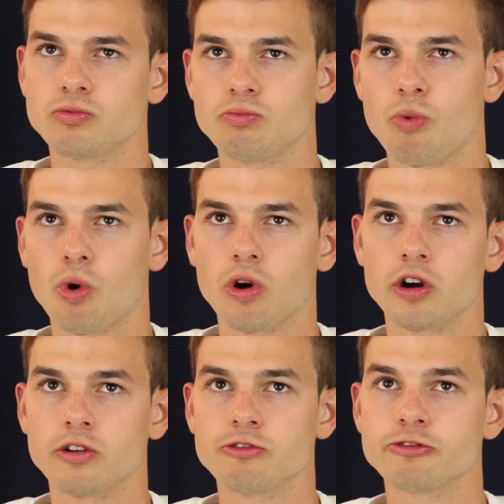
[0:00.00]

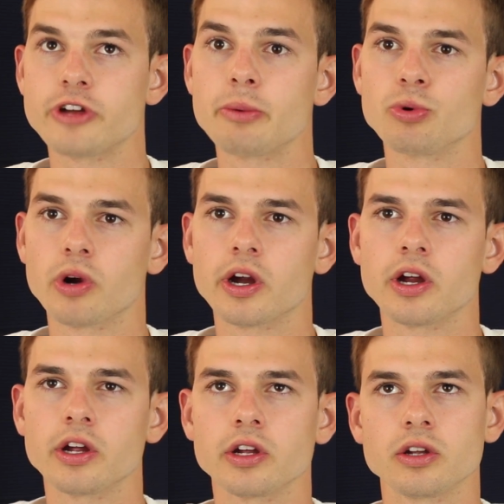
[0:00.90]
more
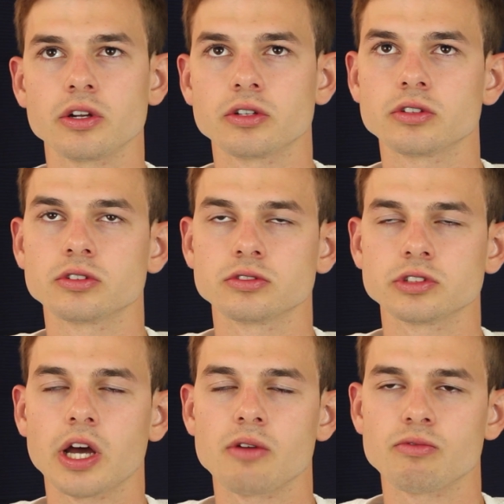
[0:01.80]
February
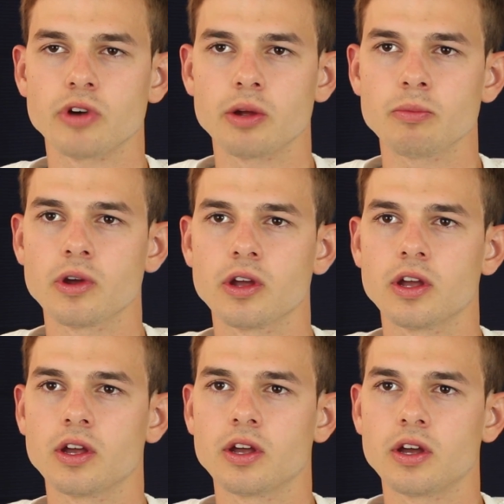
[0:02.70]
time frame,
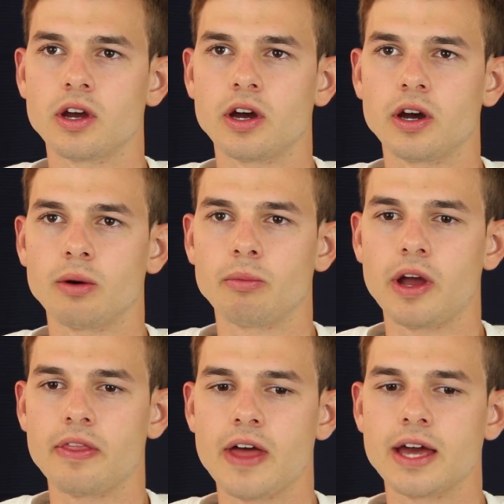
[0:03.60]
um,
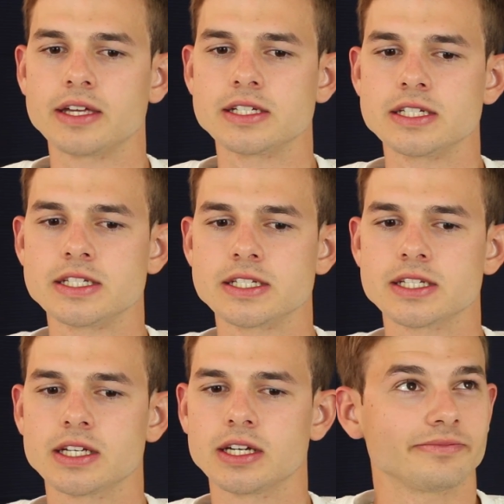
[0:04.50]
and that
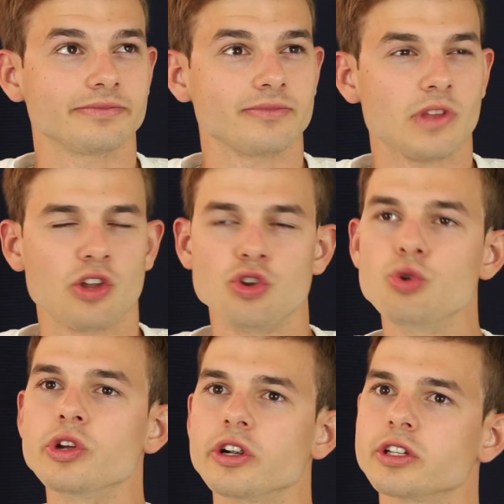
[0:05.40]
is New
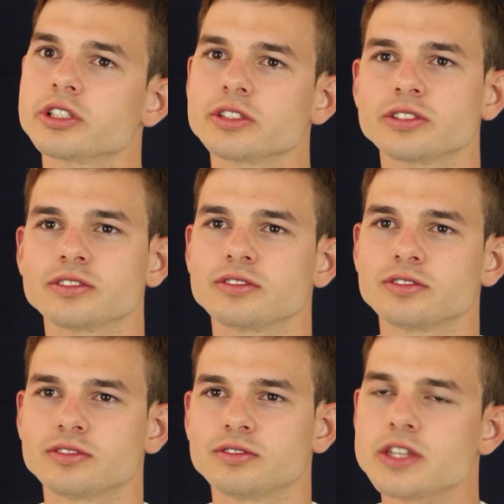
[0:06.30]
Year's.
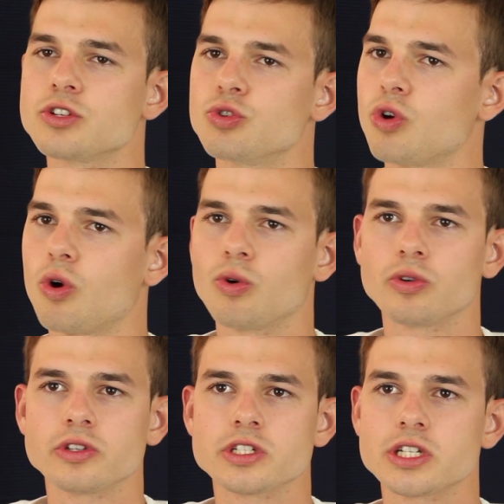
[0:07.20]
You go
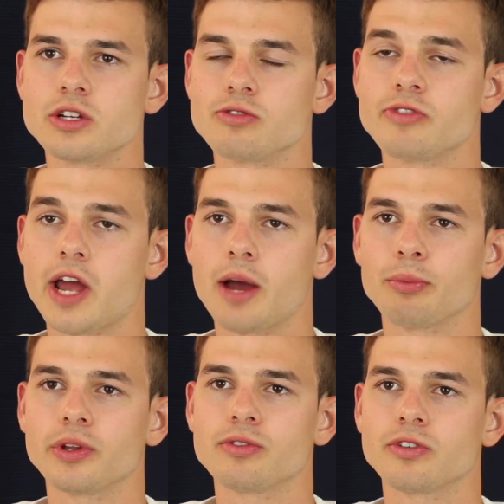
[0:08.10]
and see your
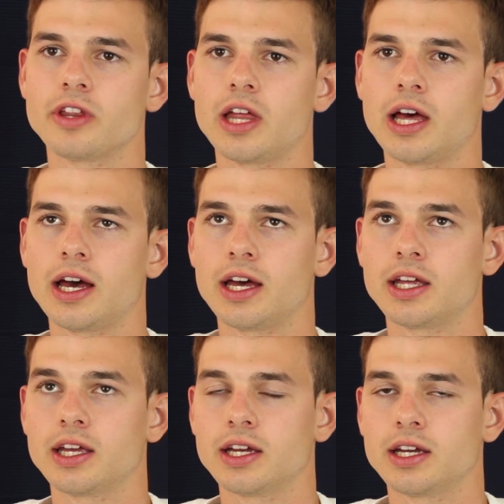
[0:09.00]
family for that.